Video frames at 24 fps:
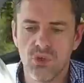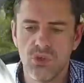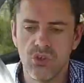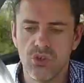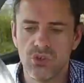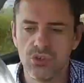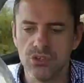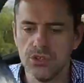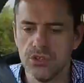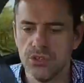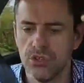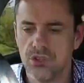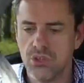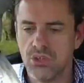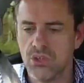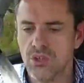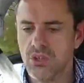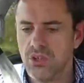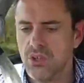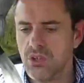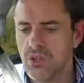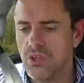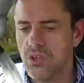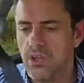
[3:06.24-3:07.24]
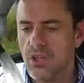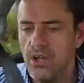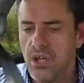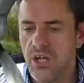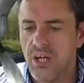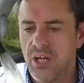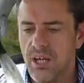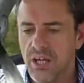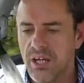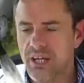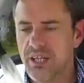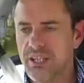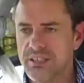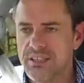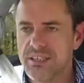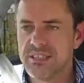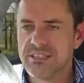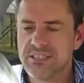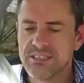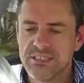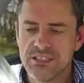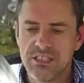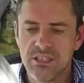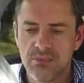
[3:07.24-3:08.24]
the road.
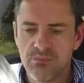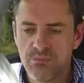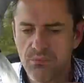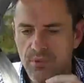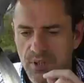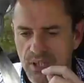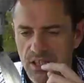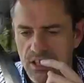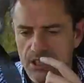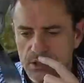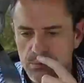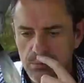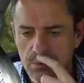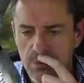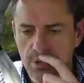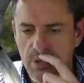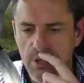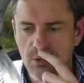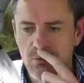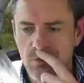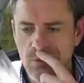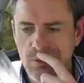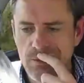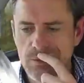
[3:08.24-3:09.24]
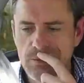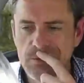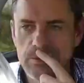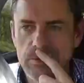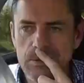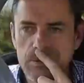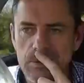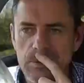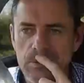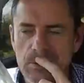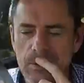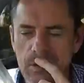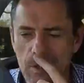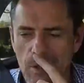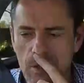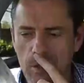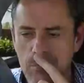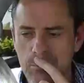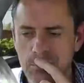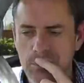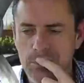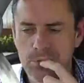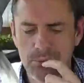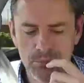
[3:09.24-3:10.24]
This is in miles per hour, and there's no
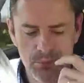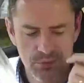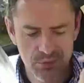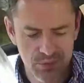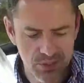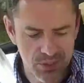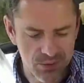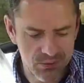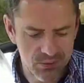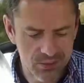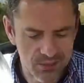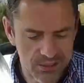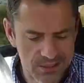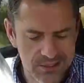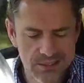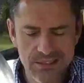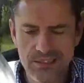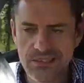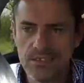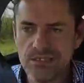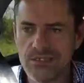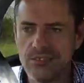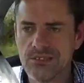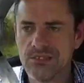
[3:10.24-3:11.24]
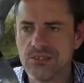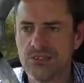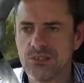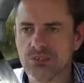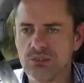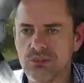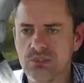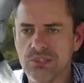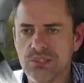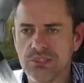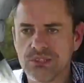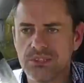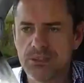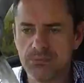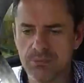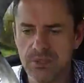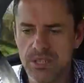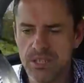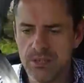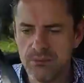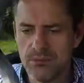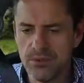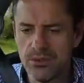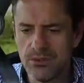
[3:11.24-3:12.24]
kilometers per hour, and I don't know what
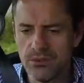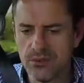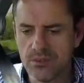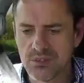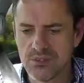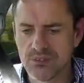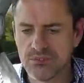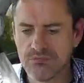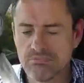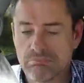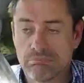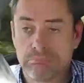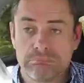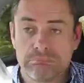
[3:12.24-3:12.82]
speed I'm doing.